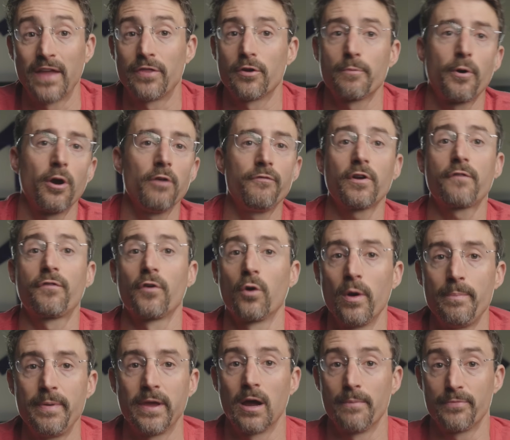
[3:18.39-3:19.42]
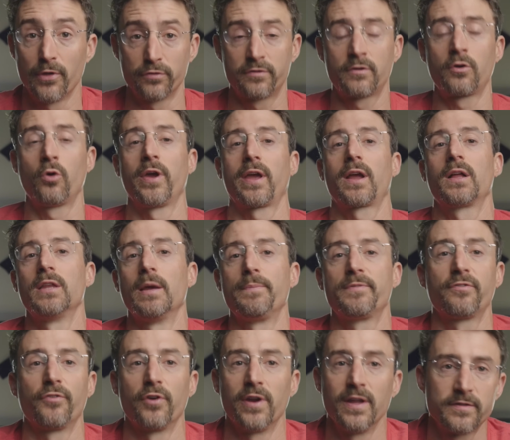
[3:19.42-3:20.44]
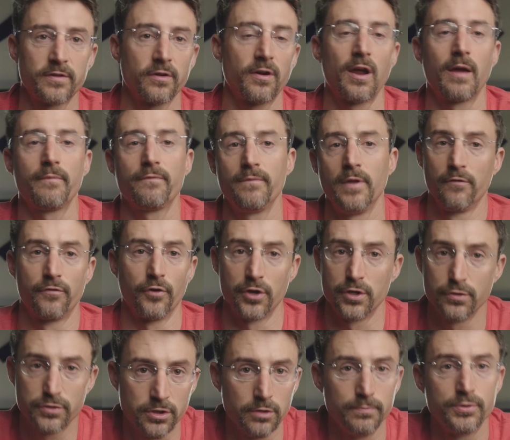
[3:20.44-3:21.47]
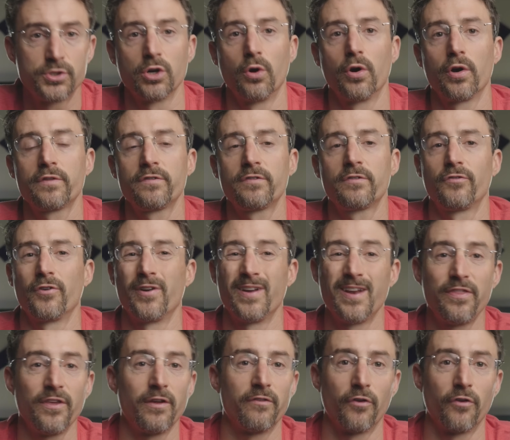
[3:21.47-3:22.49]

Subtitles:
and they're perfect for whipping up those quick clips for Instagram, for YouTube Shorts, for anything